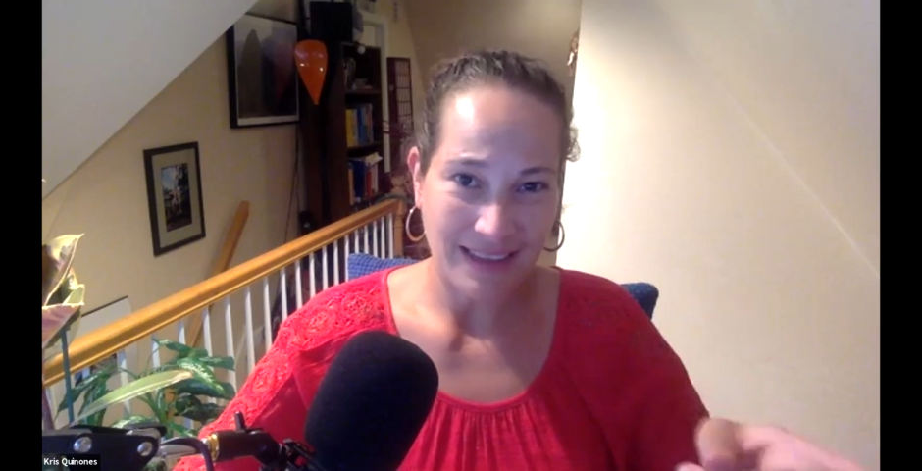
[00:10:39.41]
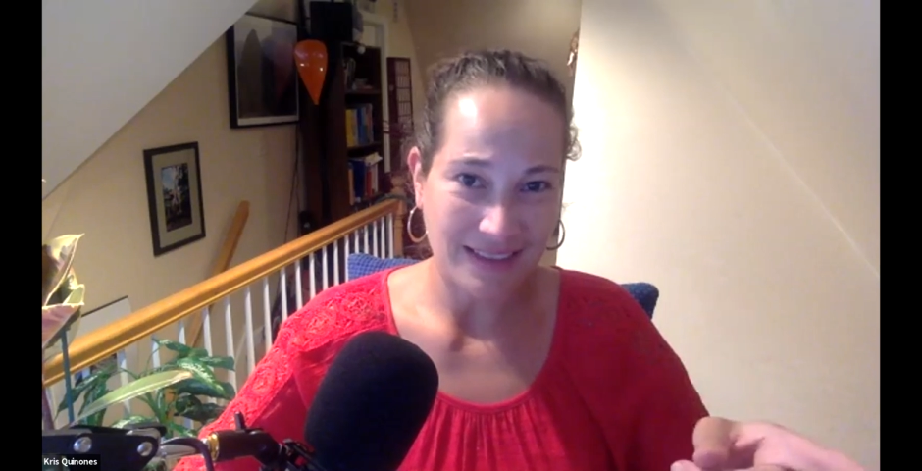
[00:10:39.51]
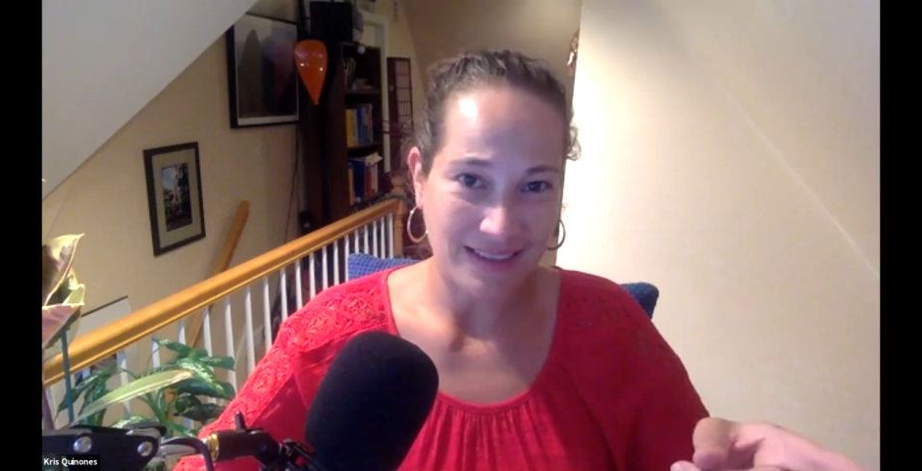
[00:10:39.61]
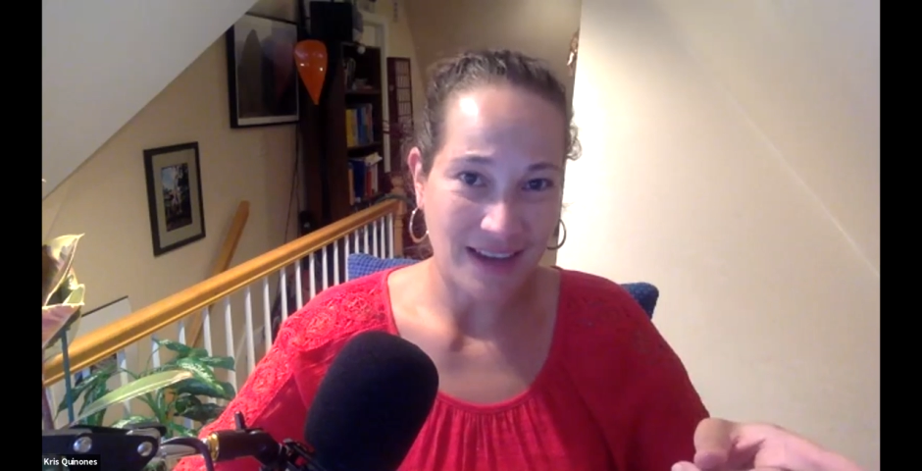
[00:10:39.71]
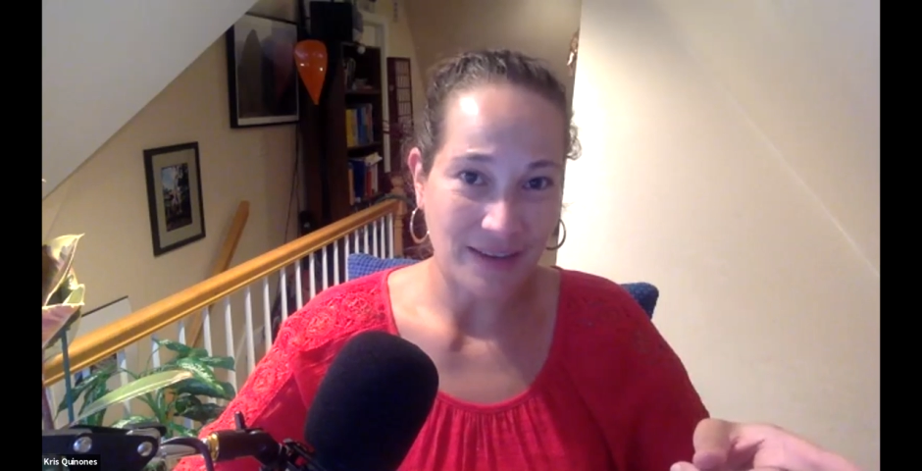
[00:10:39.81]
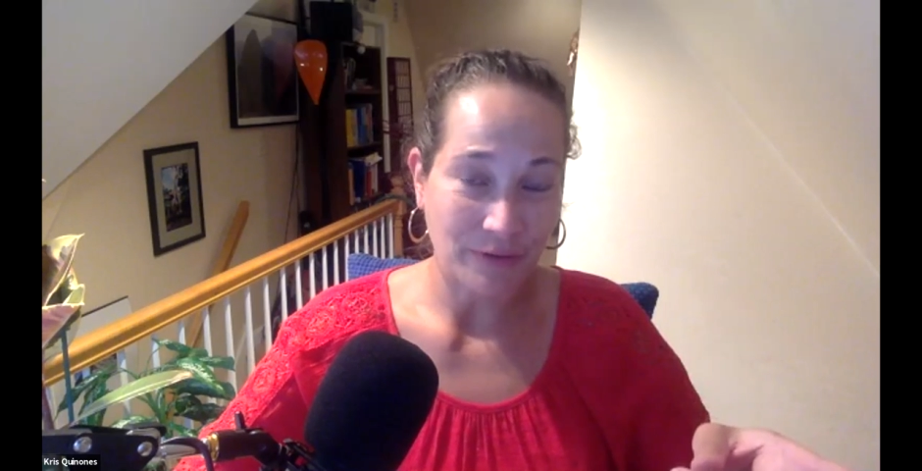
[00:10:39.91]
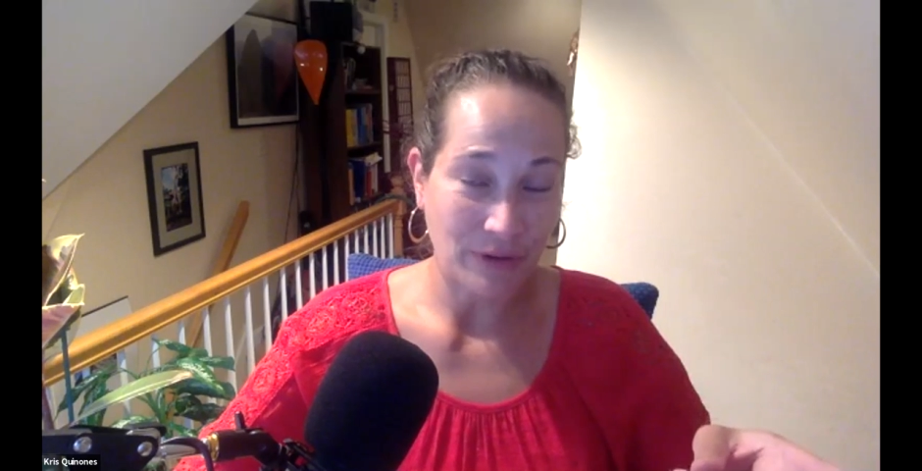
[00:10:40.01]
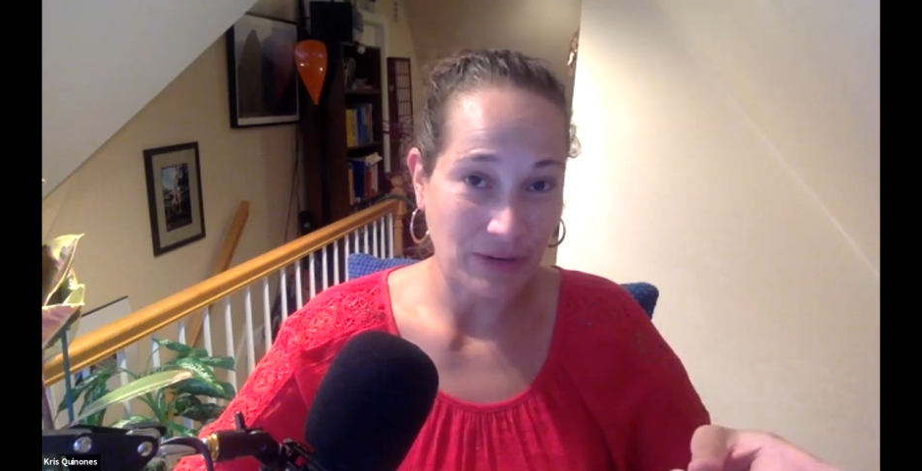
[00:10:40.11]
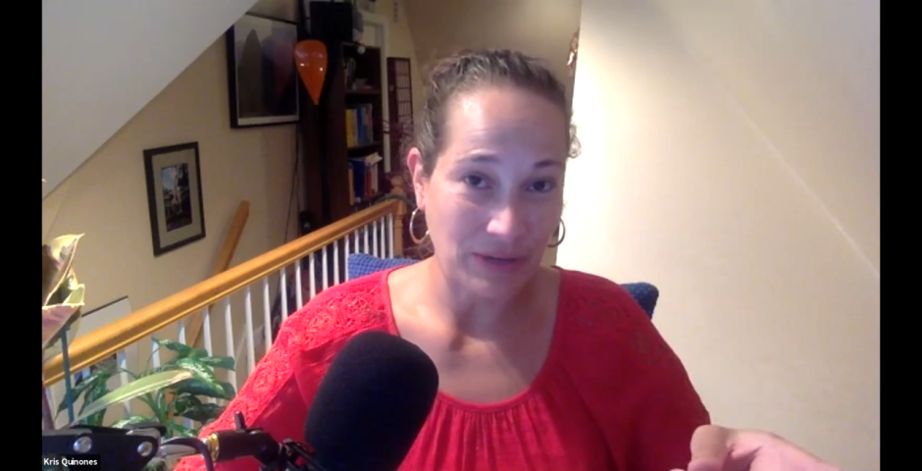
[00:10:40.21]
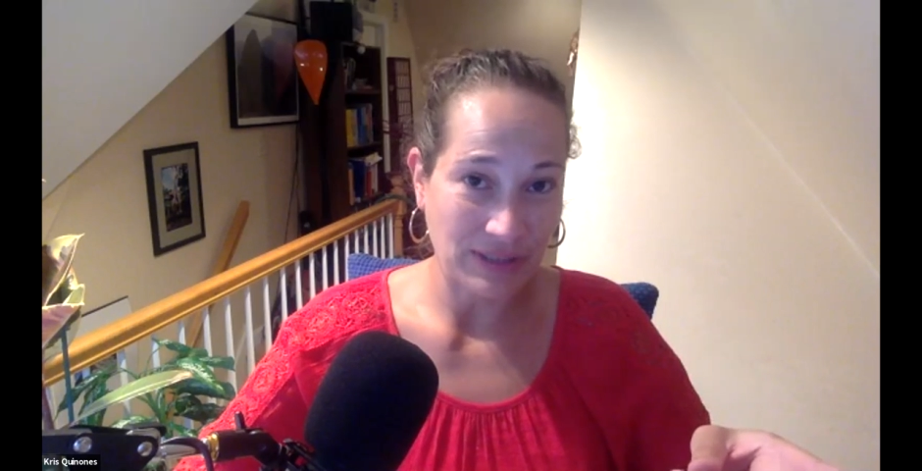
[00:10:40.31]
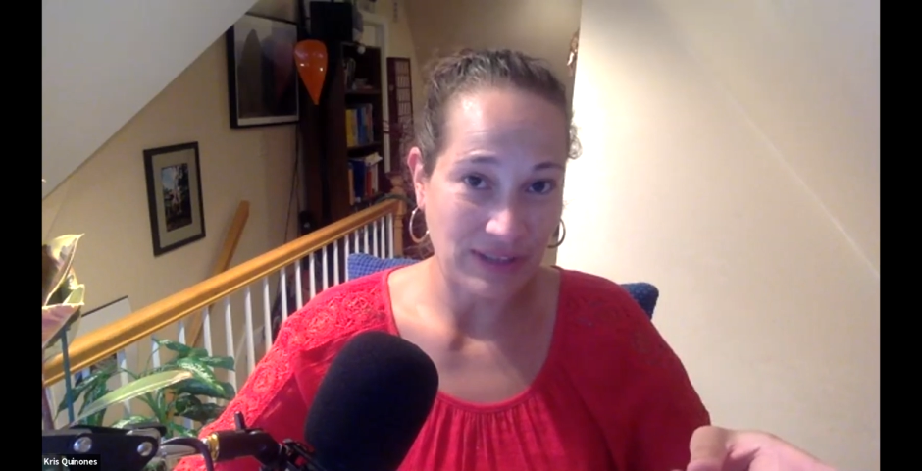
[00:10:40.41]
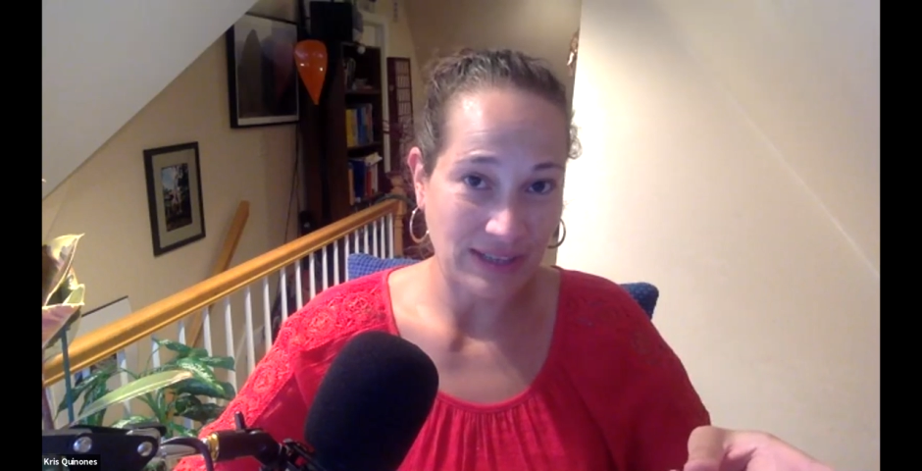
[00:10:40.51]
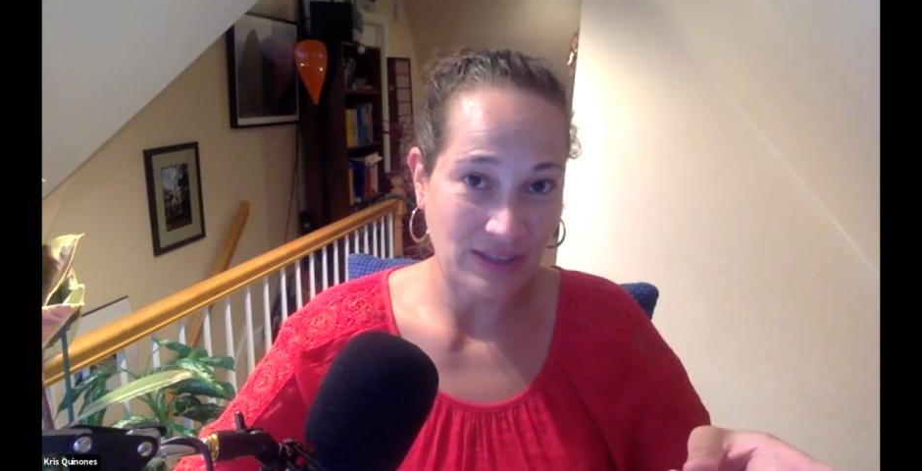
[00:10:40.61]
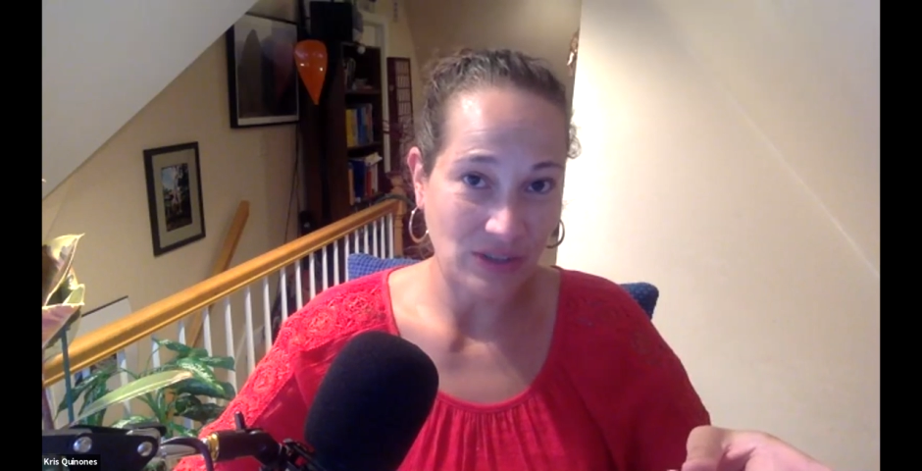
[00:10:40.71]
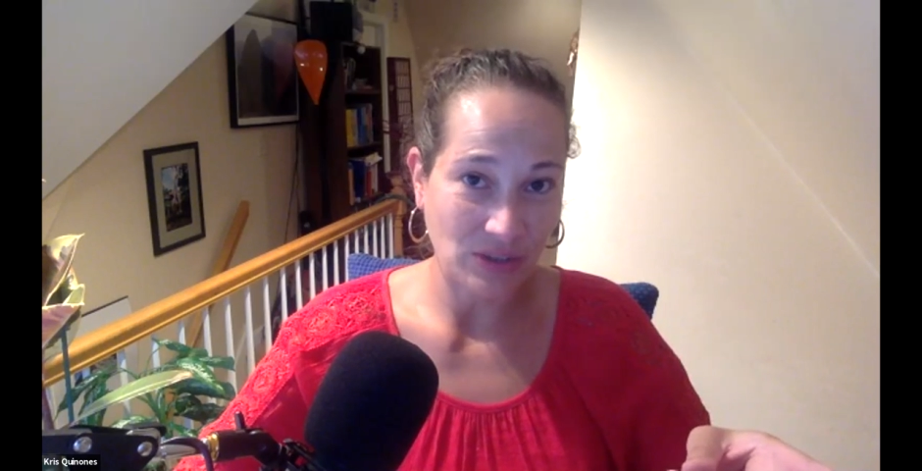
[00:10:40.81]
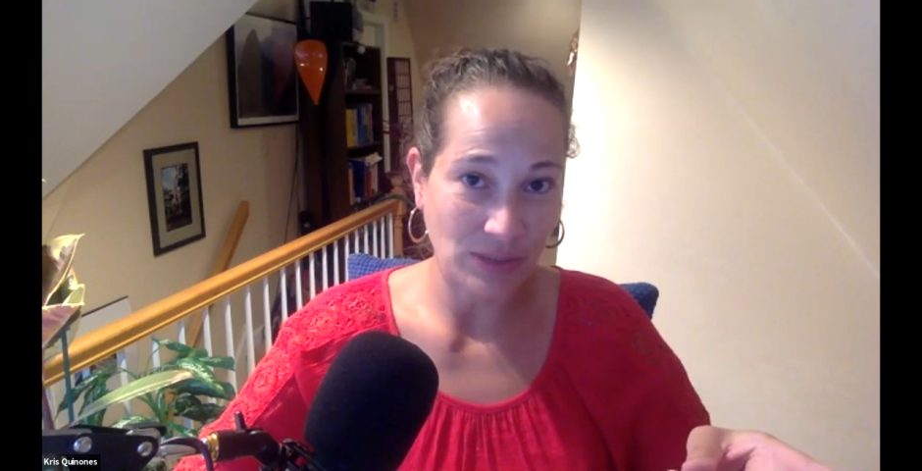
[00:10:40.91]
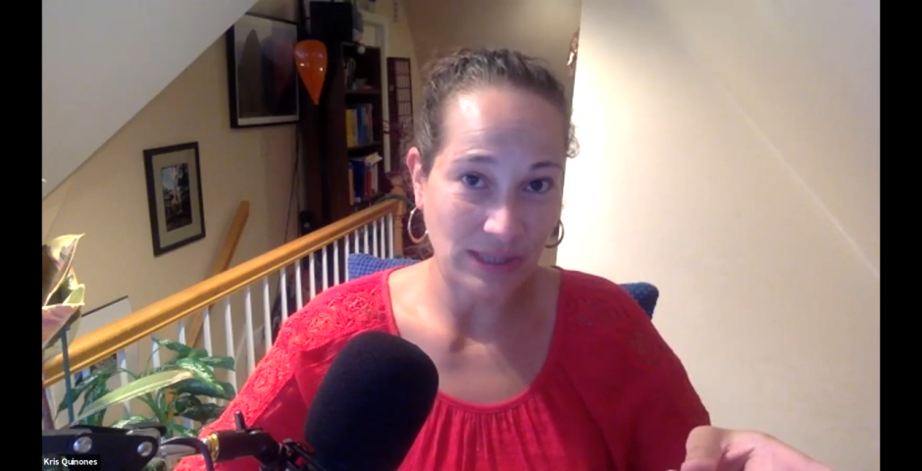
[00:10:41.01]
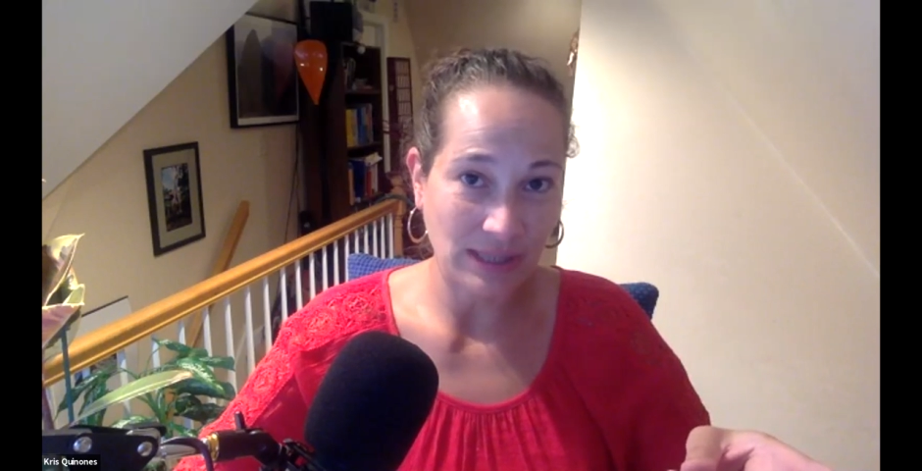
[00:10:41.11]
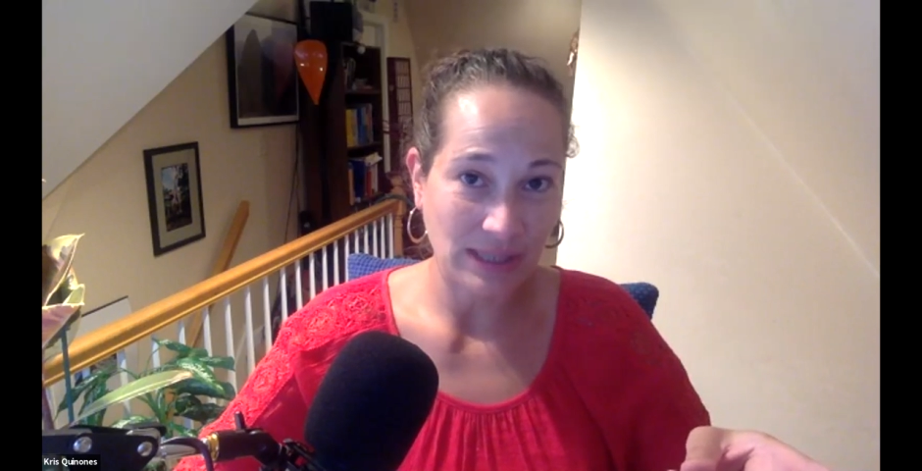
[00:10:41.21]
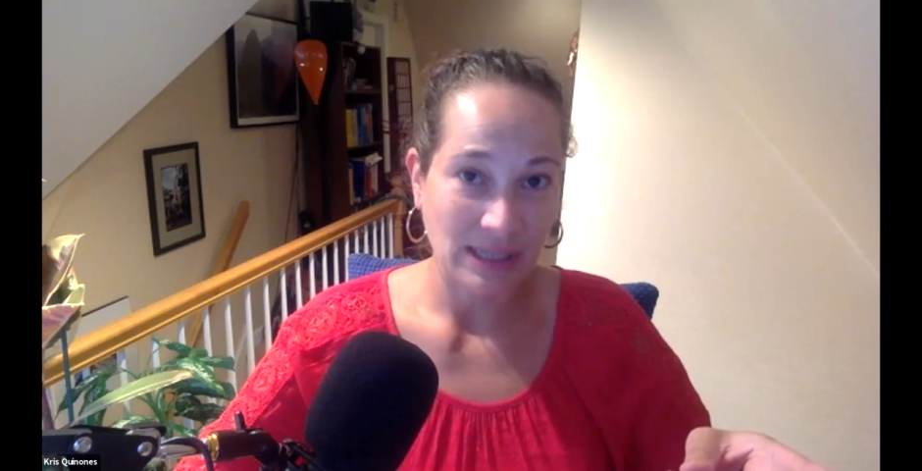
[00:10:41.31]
that's got fragrance added to it